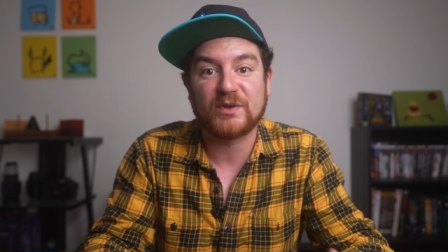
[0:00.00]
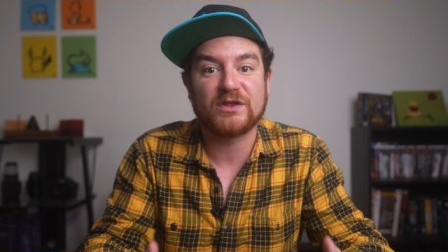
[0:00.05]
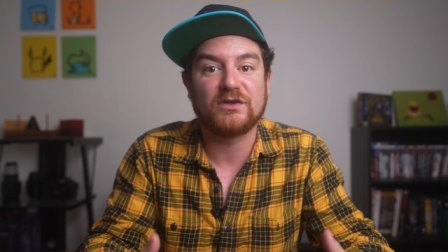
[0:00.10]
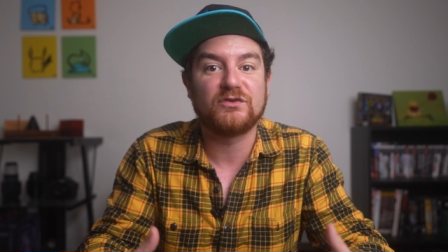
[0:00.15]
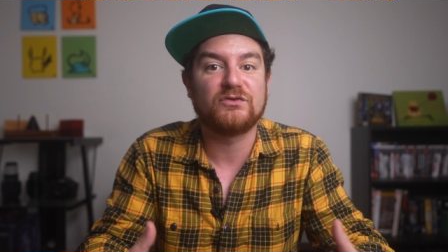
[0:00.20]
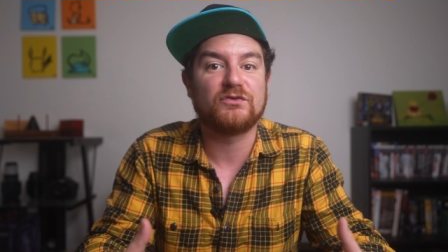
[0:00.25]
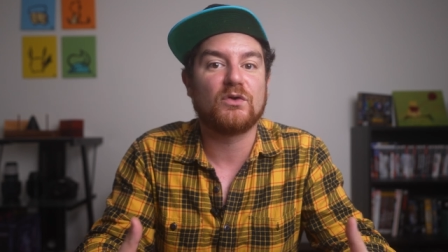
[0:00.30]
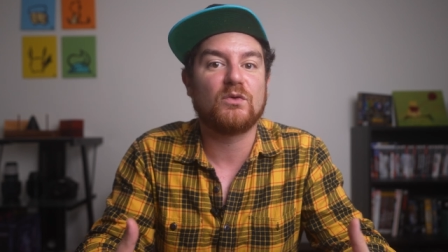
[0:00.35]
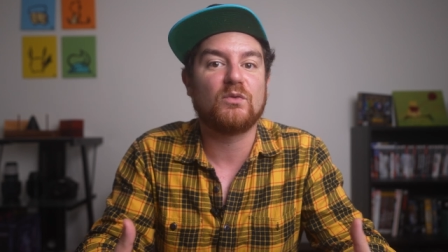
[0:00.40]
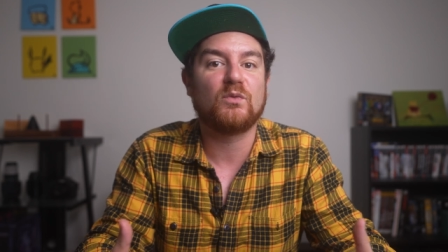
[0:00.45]
but
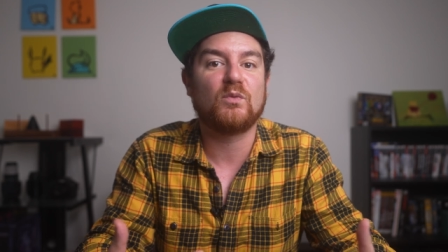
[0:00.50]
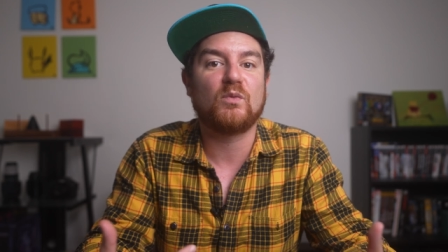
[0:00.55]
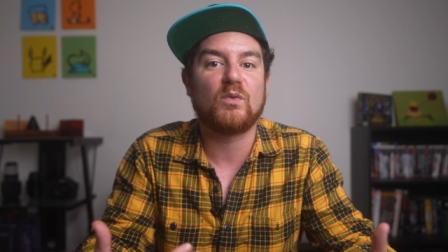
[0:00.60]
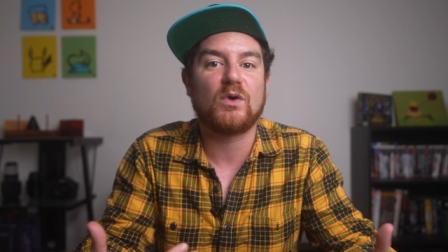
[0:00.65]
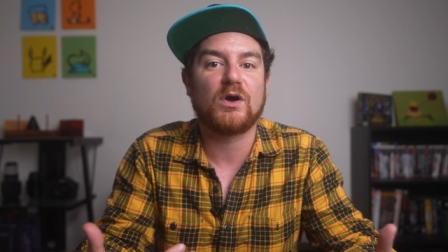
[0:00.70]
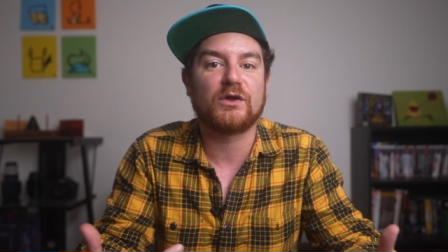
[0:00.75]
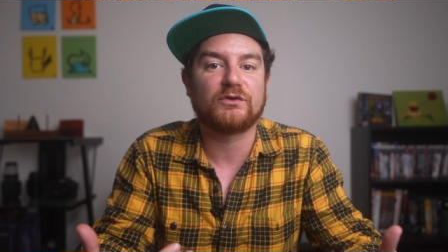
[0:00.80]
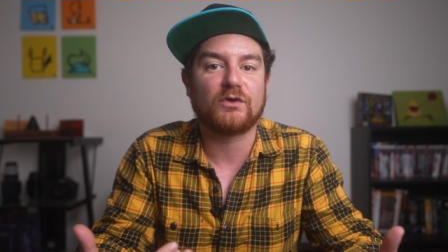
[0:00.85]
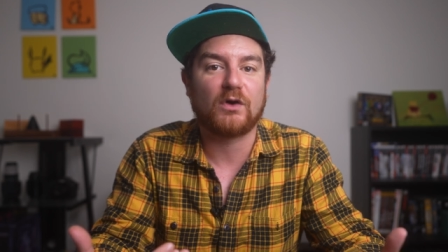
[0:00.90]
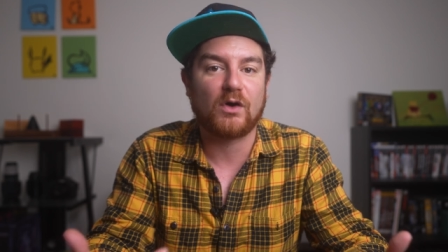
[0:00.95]
you don't
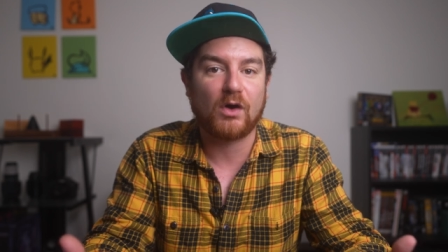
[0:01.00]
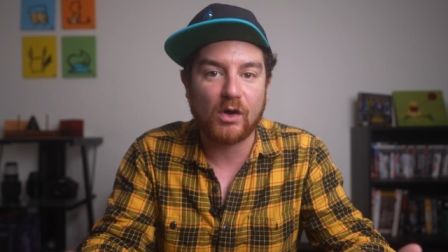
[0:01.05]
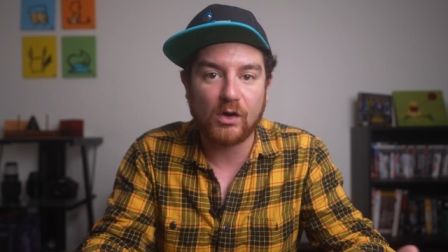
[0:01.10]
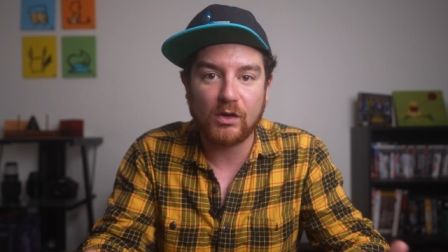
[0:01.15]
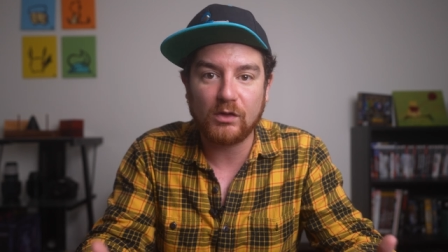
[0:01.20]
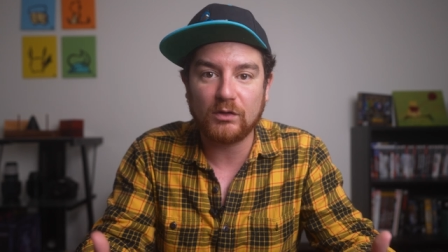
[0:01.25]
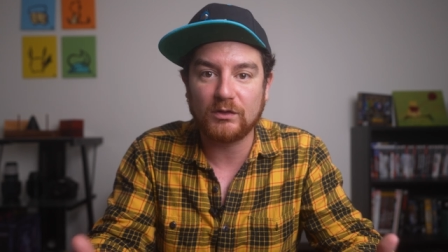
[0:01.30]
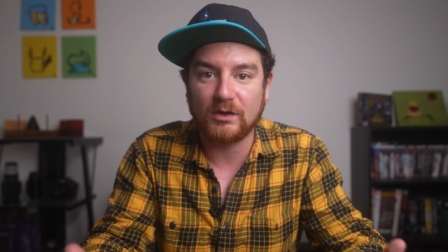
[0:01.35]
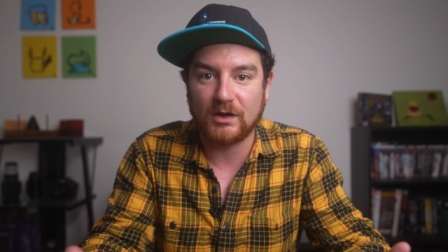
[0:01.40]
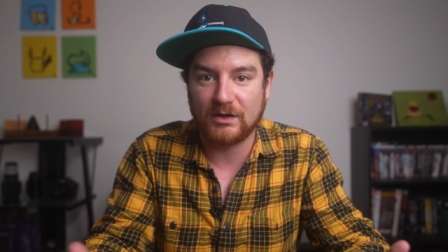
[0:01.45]
want
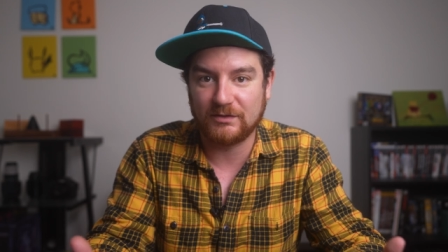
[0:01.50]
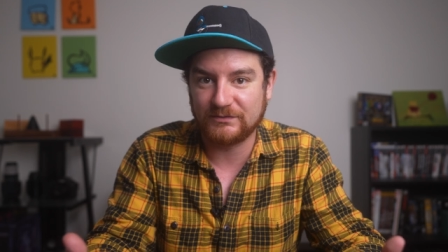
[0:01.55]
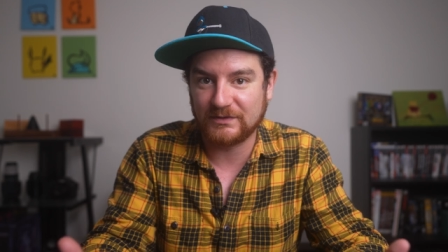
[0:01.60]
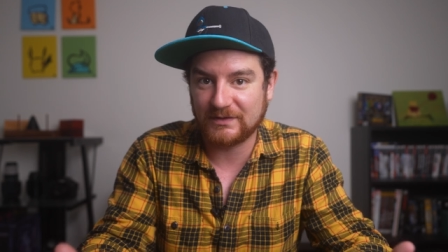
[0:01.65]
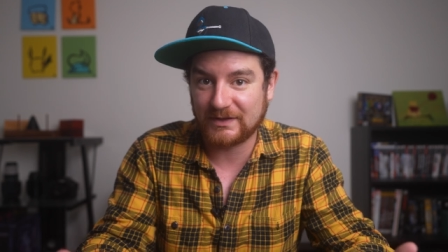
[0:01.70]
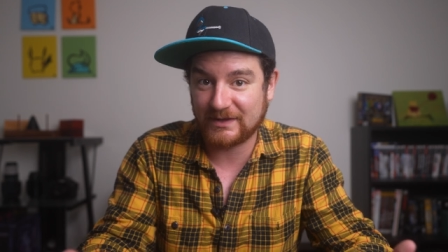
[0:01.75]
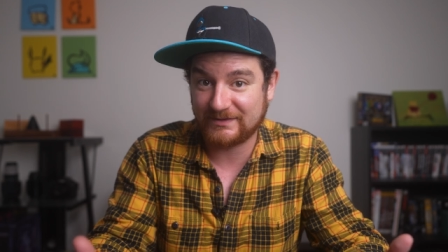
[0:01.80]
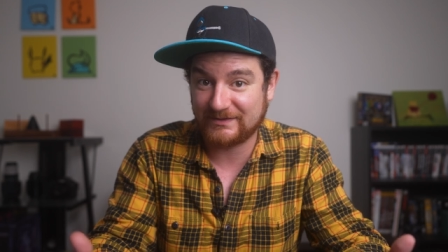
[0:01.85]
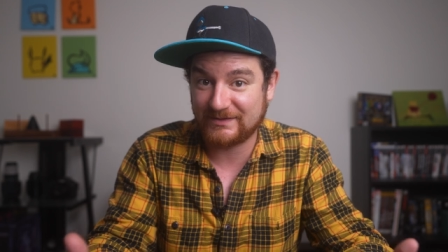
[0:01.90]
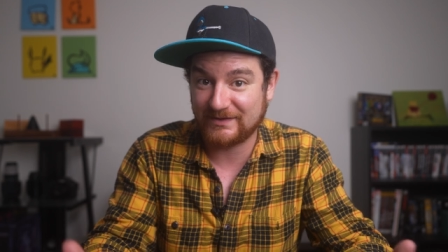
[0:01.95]
all of
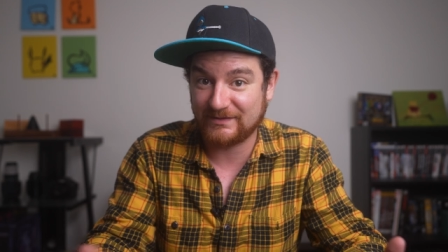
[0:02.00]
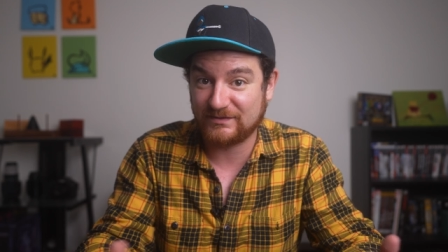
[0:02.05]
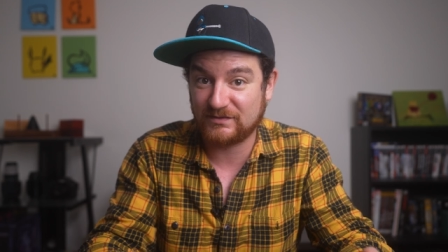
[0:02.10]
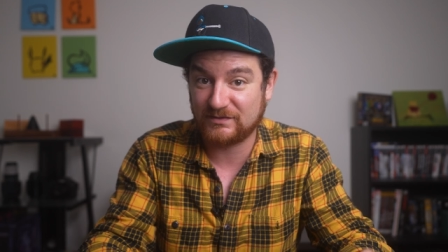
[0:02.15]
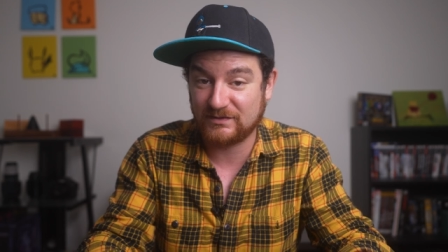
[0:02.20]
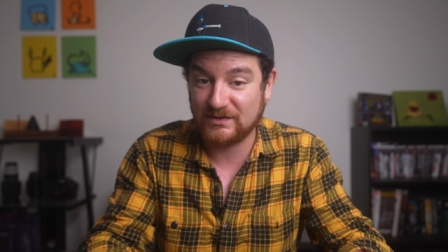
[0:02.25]
the, let's say,